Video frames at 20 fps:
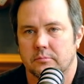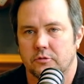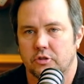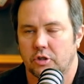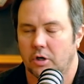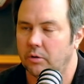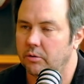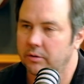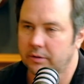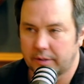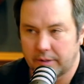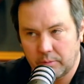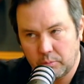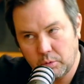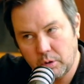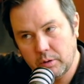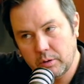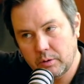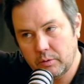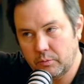Totally. Right?
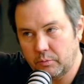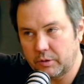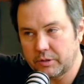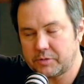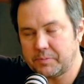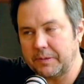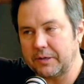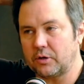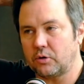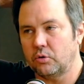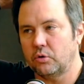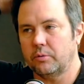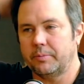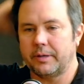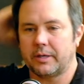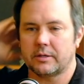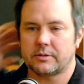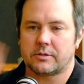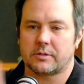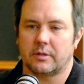Well, well, it's been cool
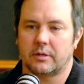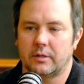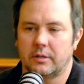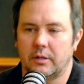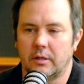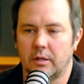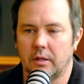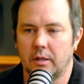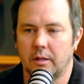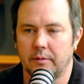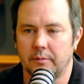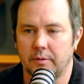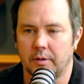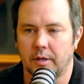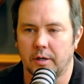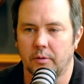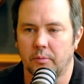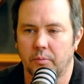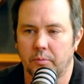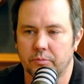because you
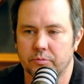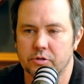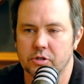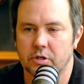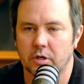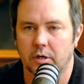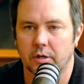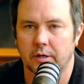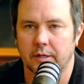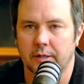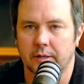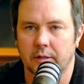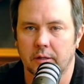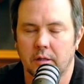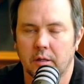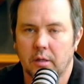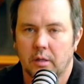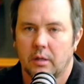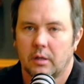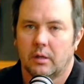know, starting
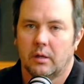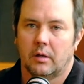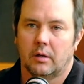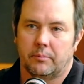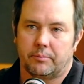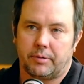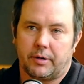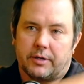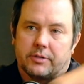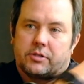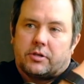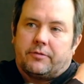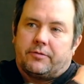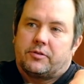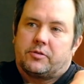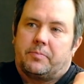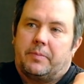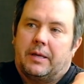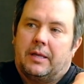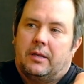Prairie Surf
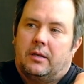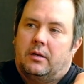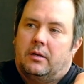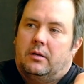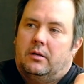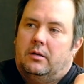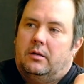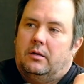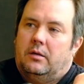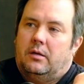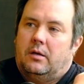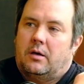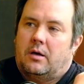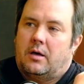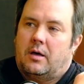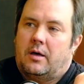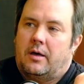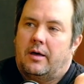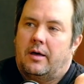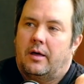has been.
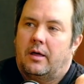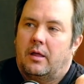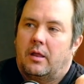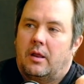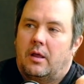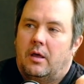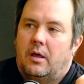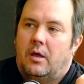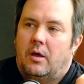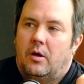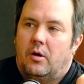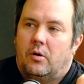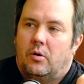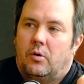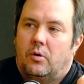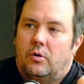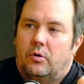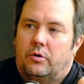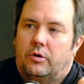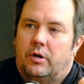Uh,
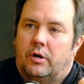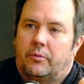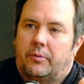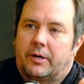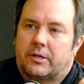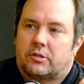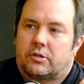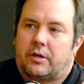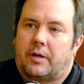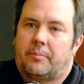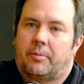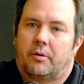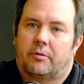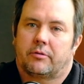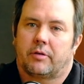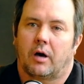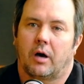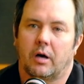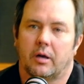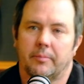you know, Rachel and I both
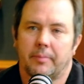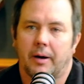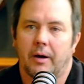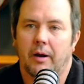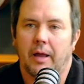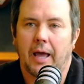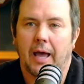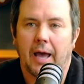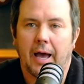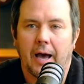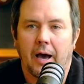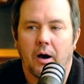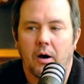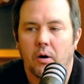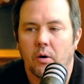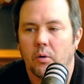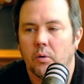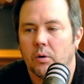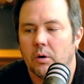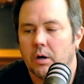talk about
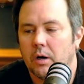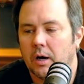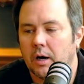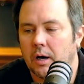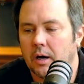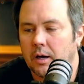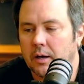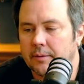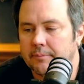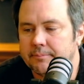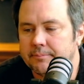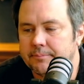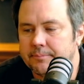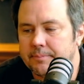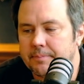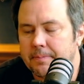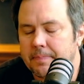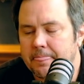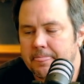how, um,